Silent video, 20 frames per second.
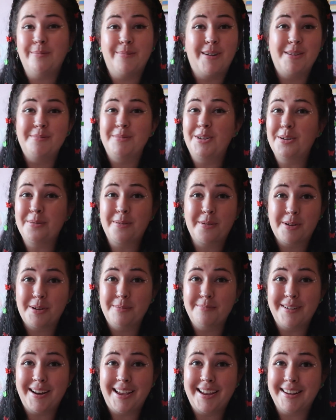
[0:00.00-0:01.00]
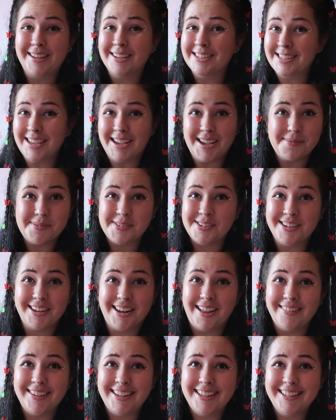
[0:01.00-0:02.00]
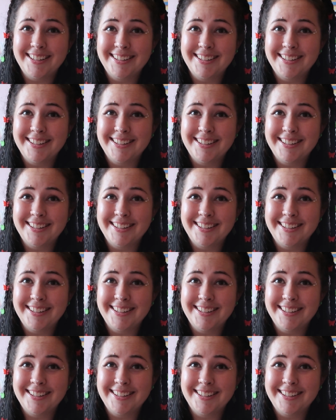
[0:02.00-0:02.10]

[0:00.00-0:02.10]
but I'm not complaining because I absolutely love it.